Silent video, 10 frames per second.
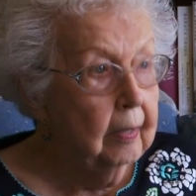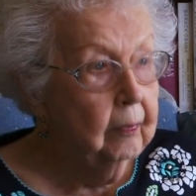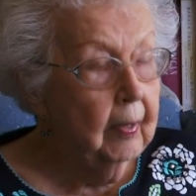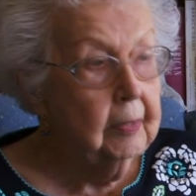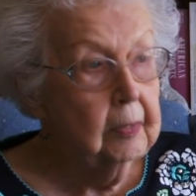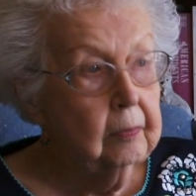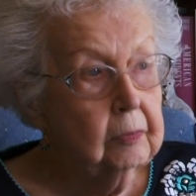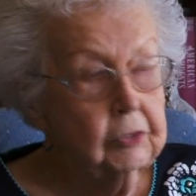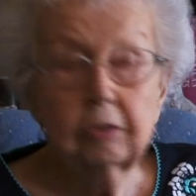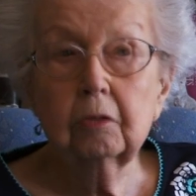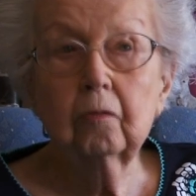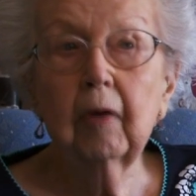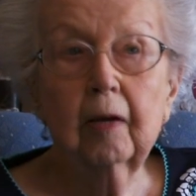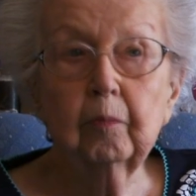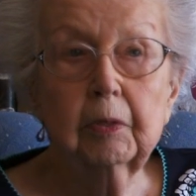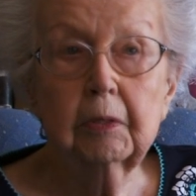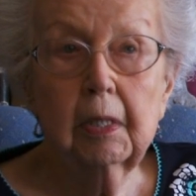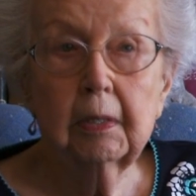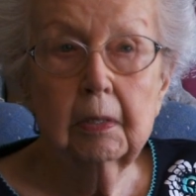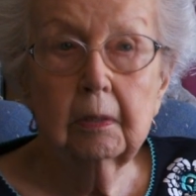They shouldn't have
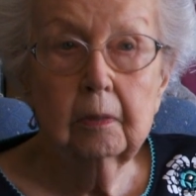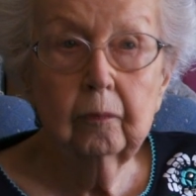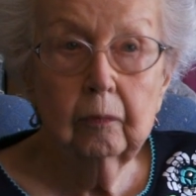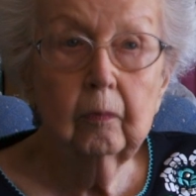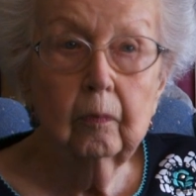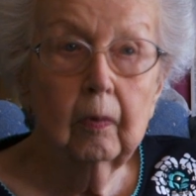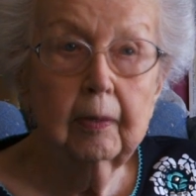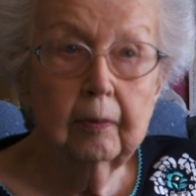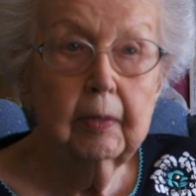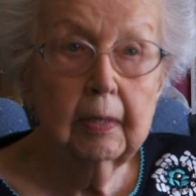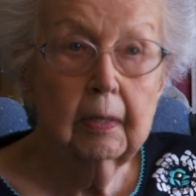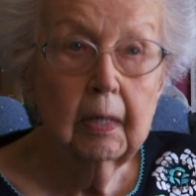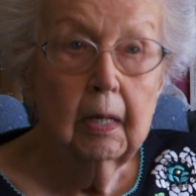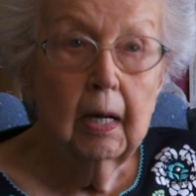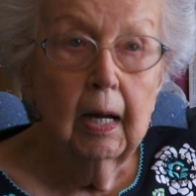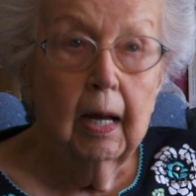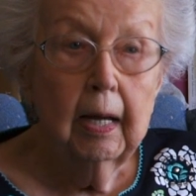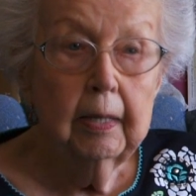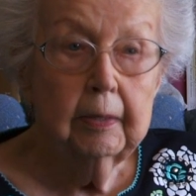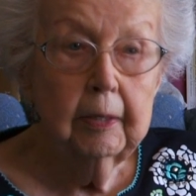amputated, from one thing,
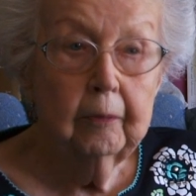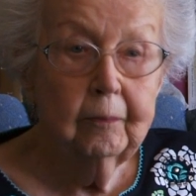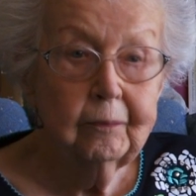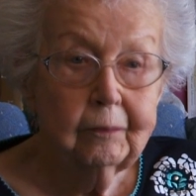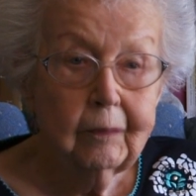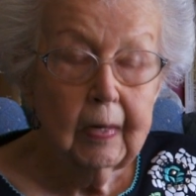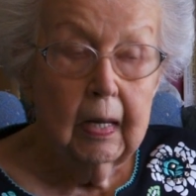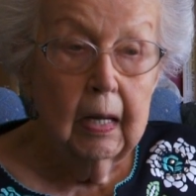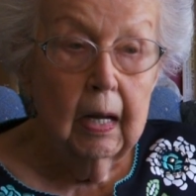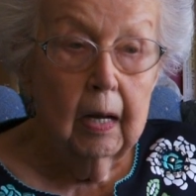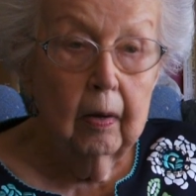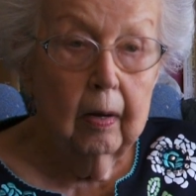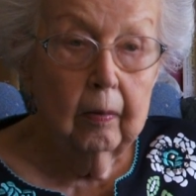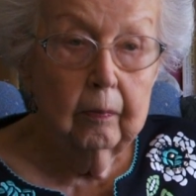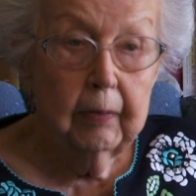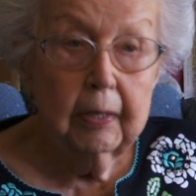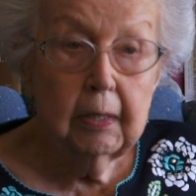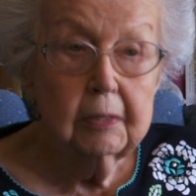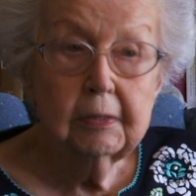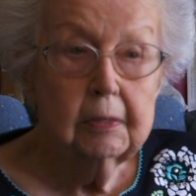and um, uh,
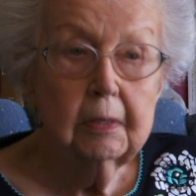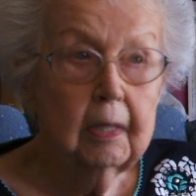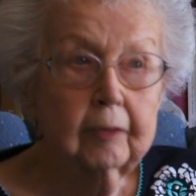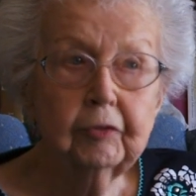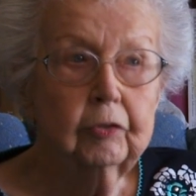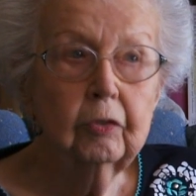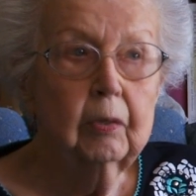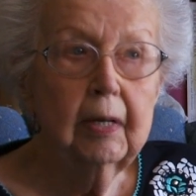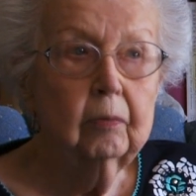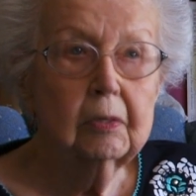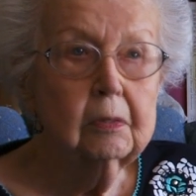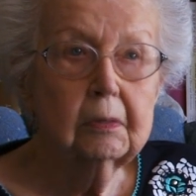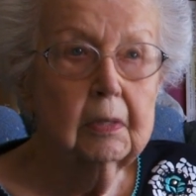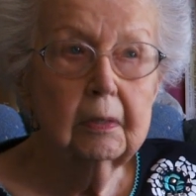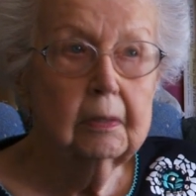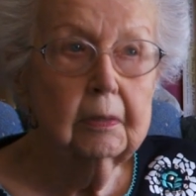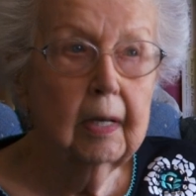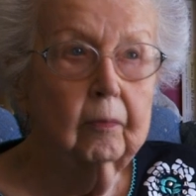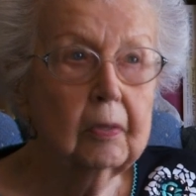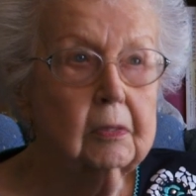because the doctor knew he was, that
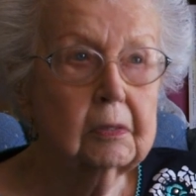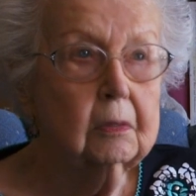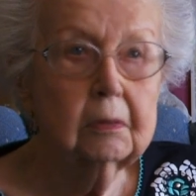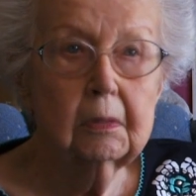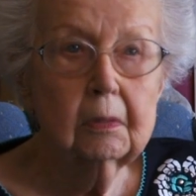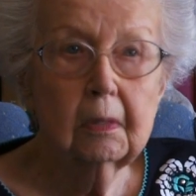that wasn't